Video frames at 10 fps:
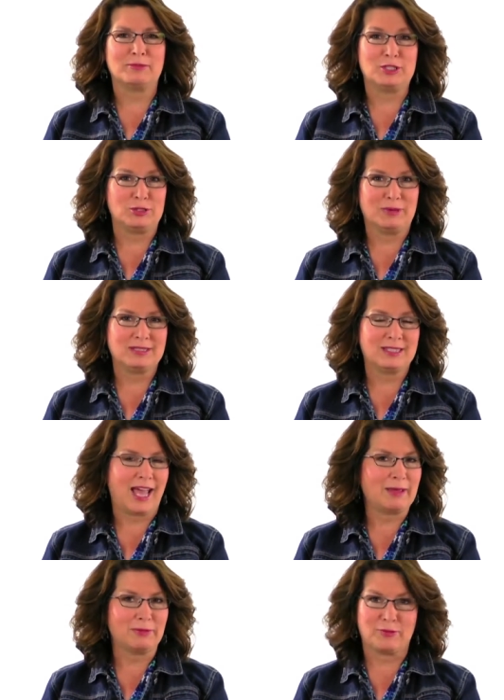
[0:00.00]
that you must
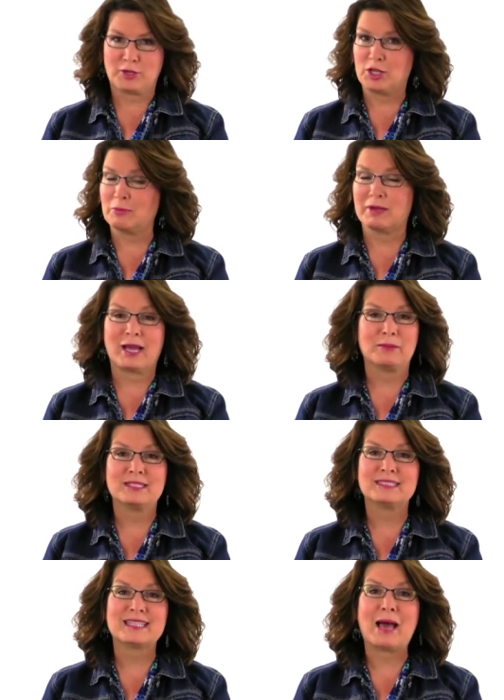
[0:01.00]
take before you can become a
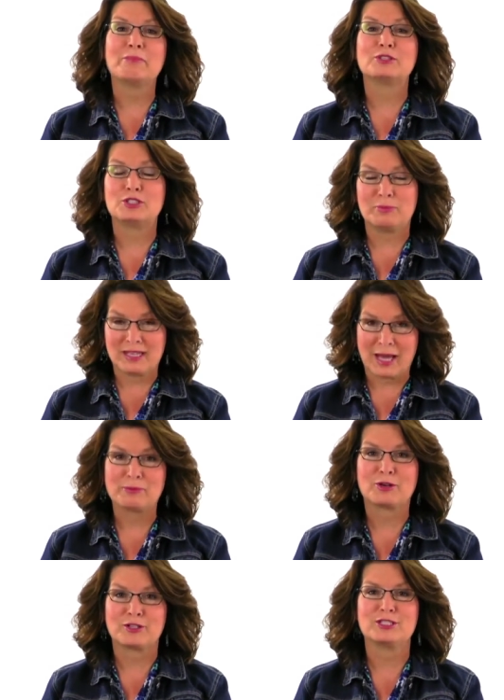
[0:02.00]
disciple is you
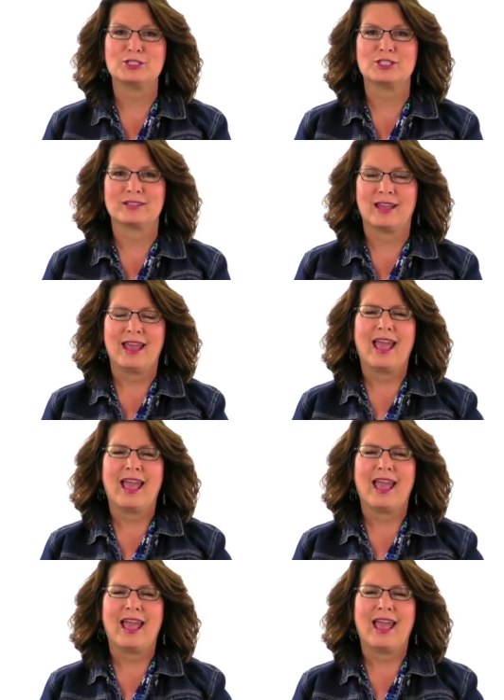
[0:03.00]
become a Christian.